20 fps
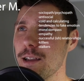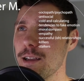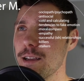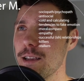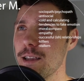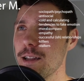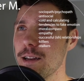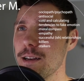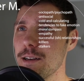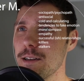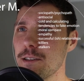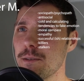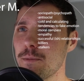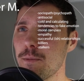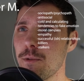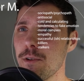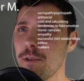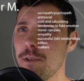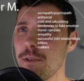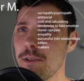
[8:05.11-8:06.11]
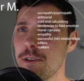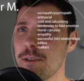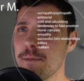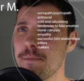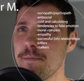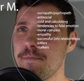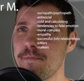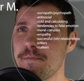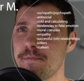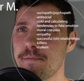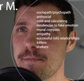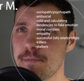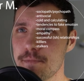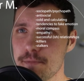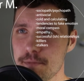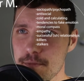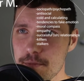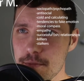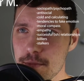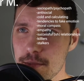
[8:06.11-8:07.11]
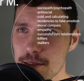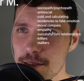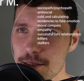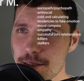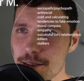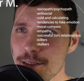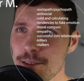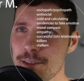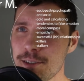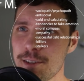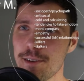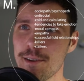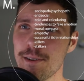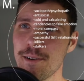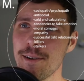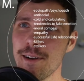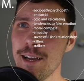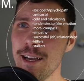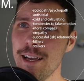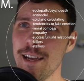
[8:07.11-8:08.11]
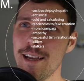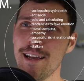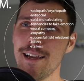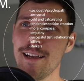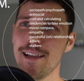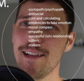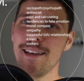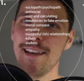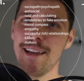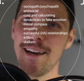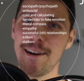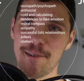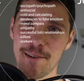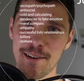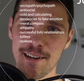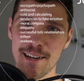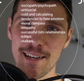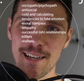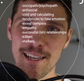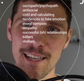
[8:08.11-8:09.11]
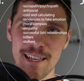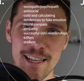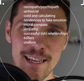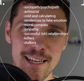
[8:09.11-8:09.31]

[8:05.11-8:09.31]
of get into spoilers. So now we're going to get